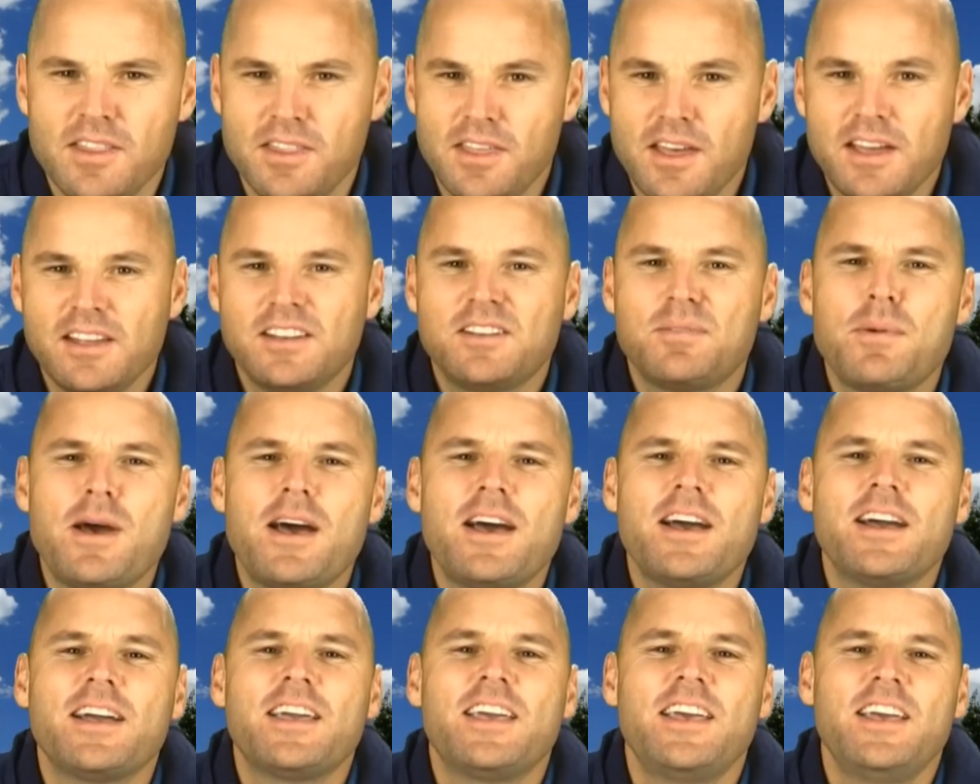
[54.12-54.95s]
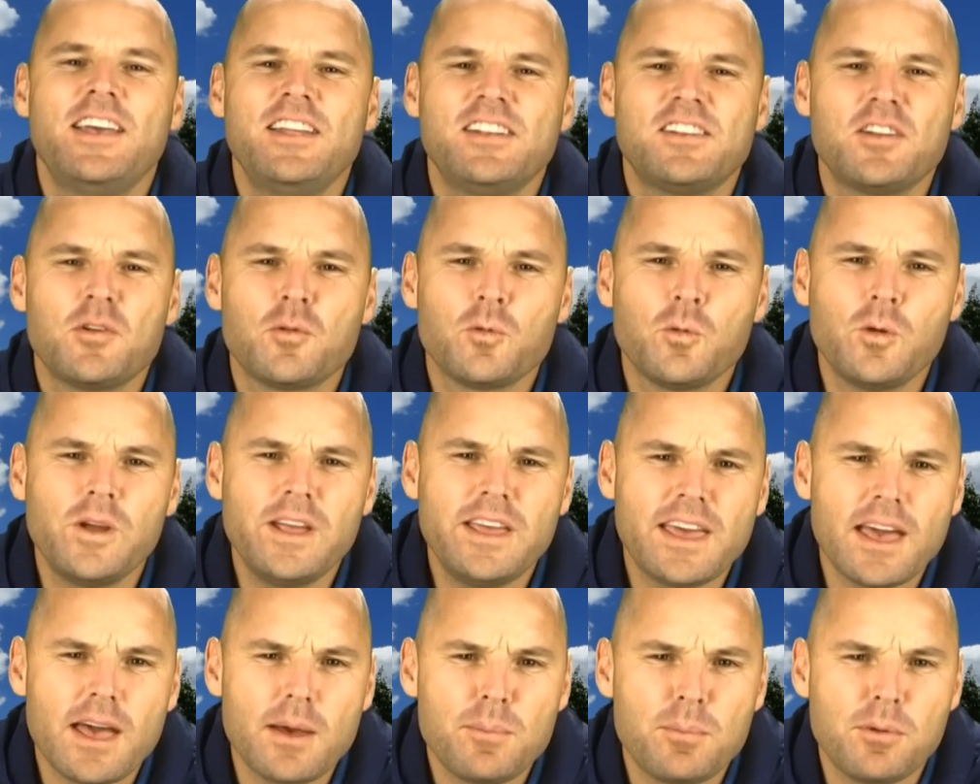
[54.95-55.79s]
Thanks, Mark. Here's a
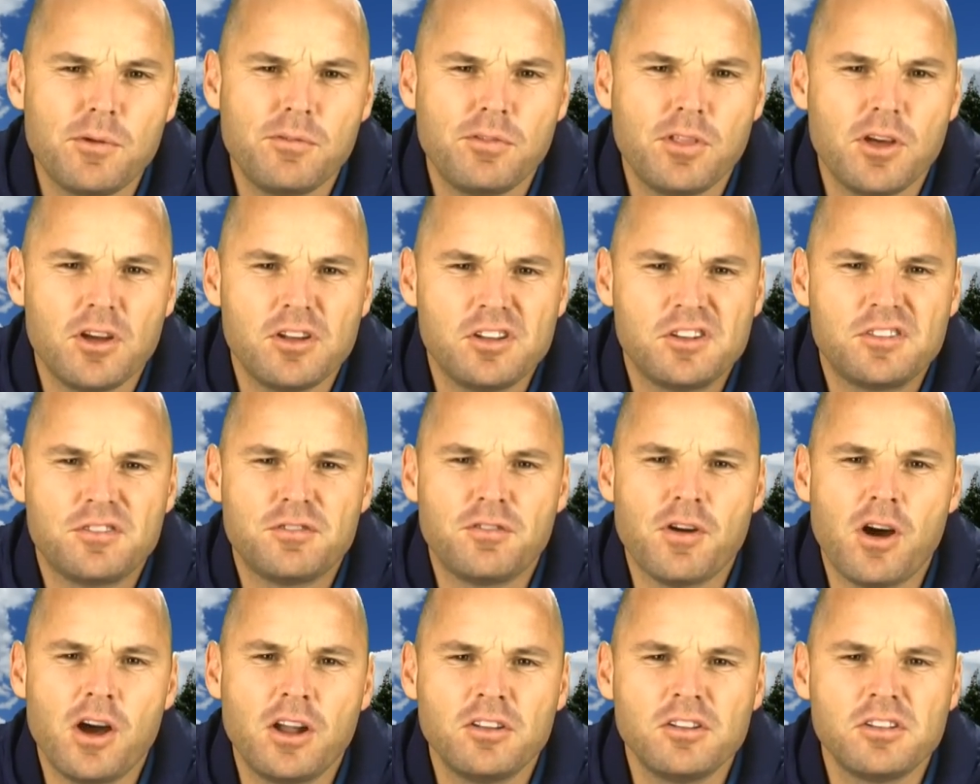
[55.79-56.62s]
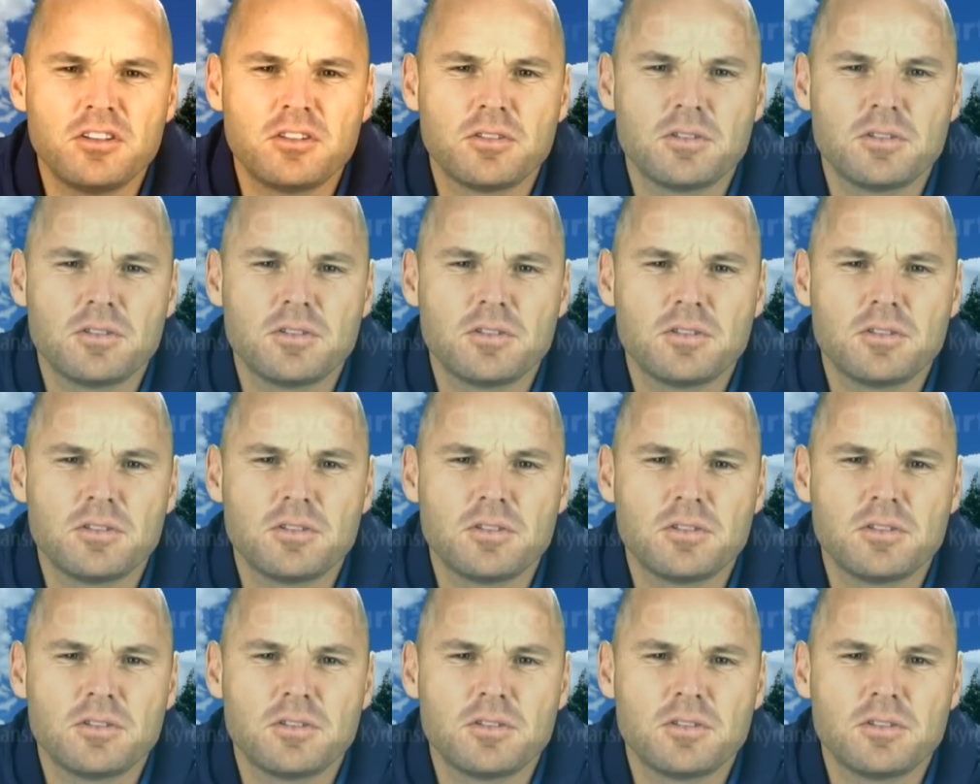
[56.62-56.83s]
recap of those finals